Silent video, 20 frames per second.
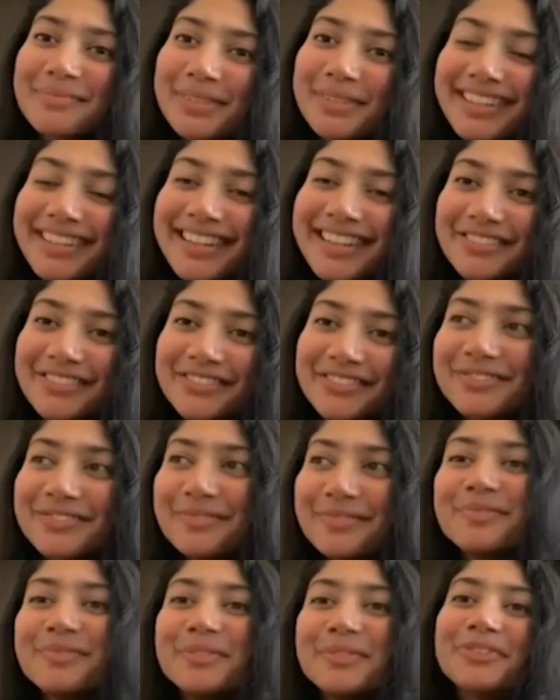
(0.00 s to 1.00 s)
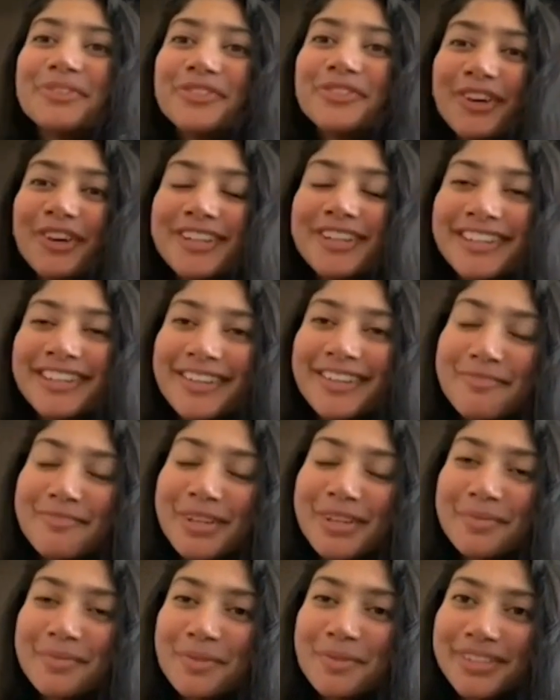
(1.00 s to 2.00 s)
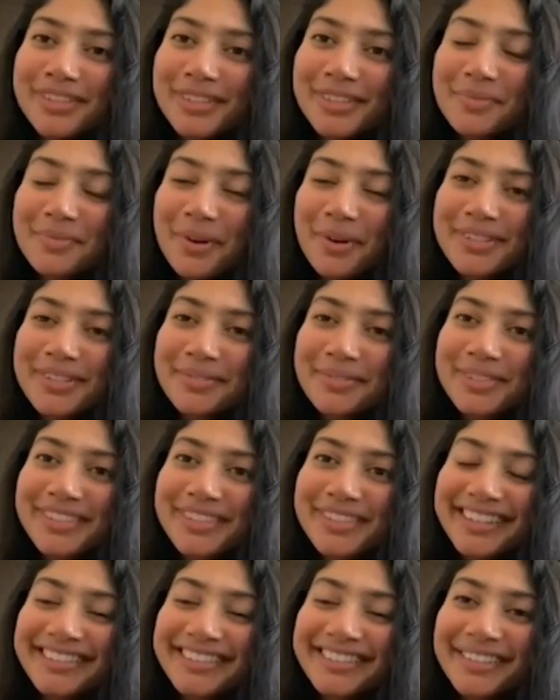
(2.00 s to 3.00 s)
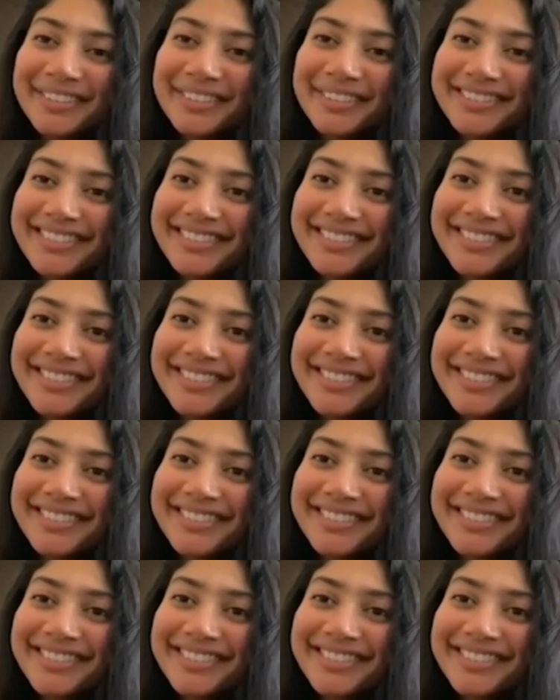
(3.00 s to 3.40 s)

but I've moved on and I've become more responsible right now.